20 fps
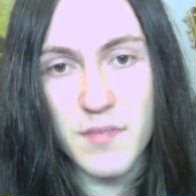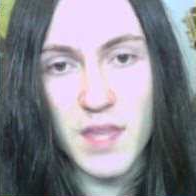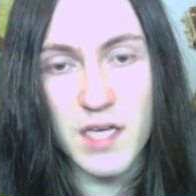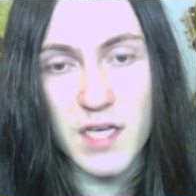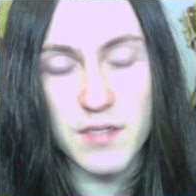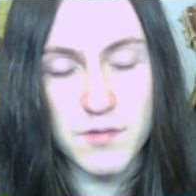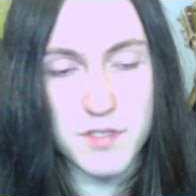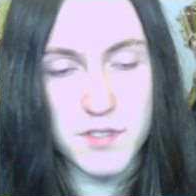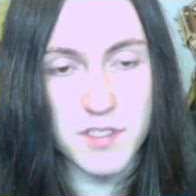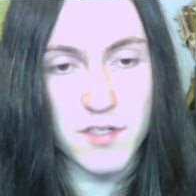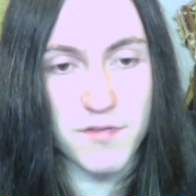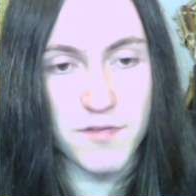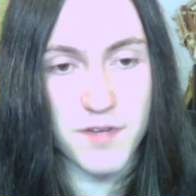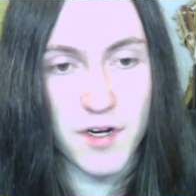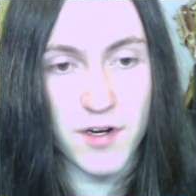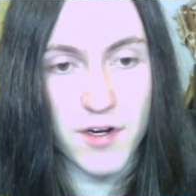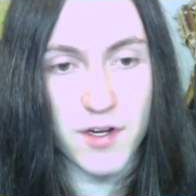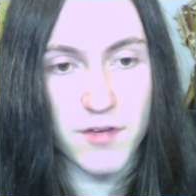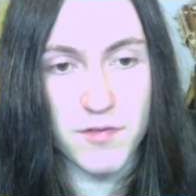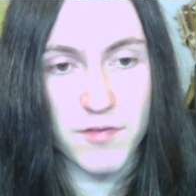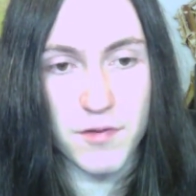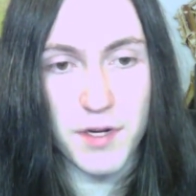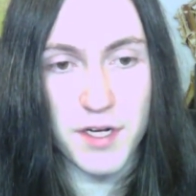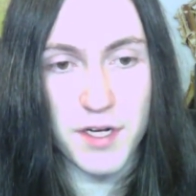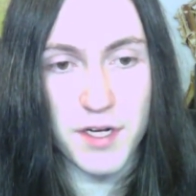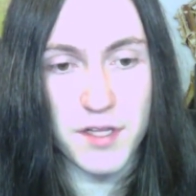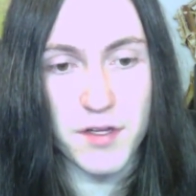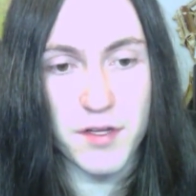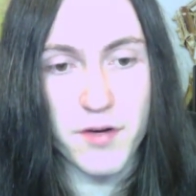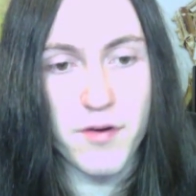It was still very
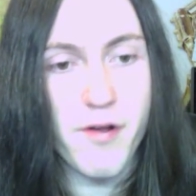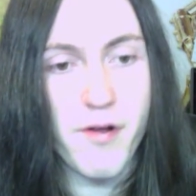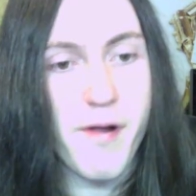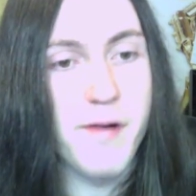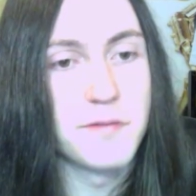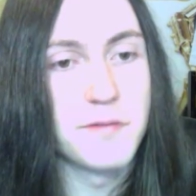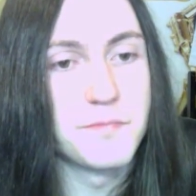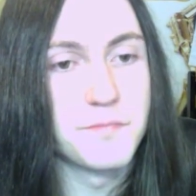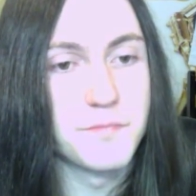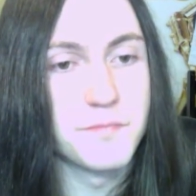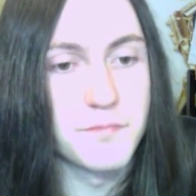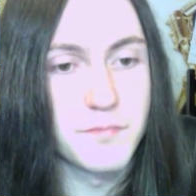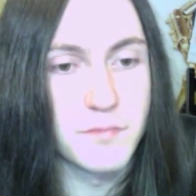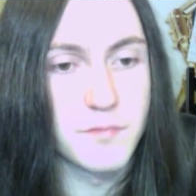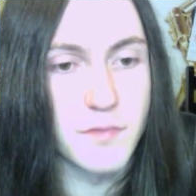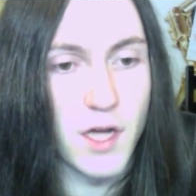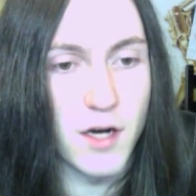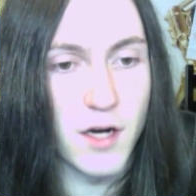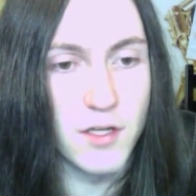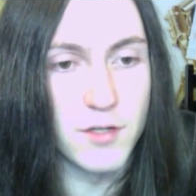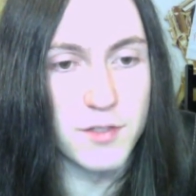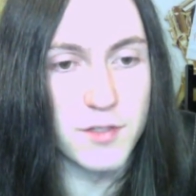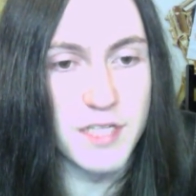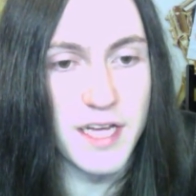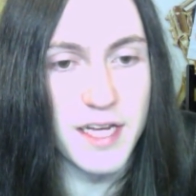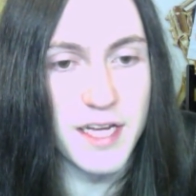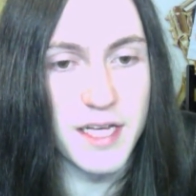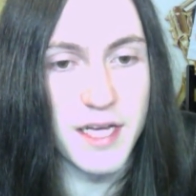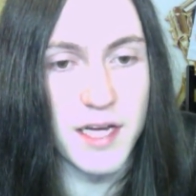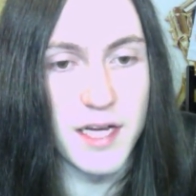overrated, though. Are you
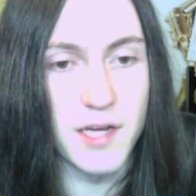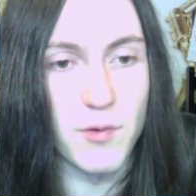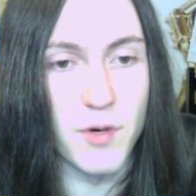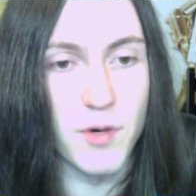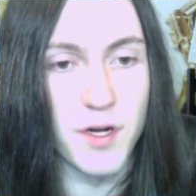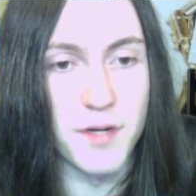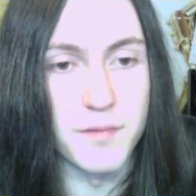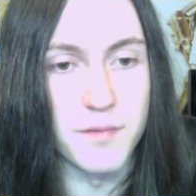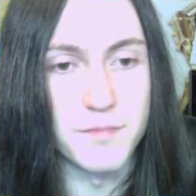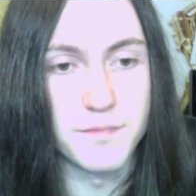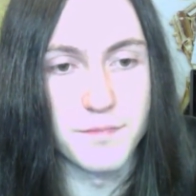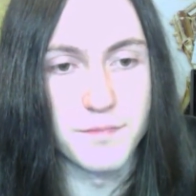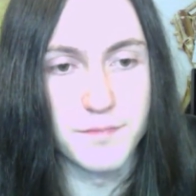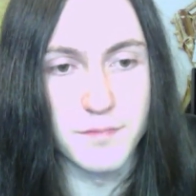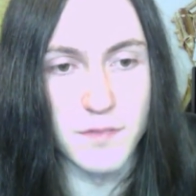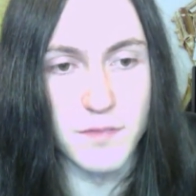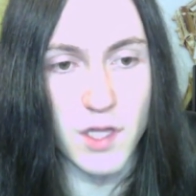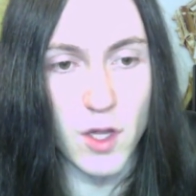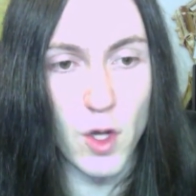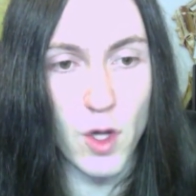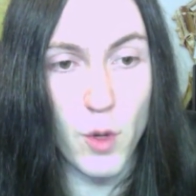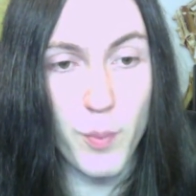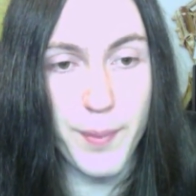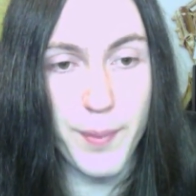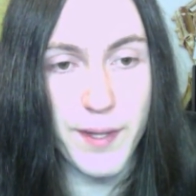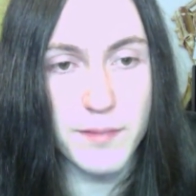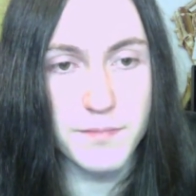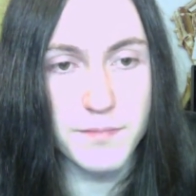dating anyone? Nope.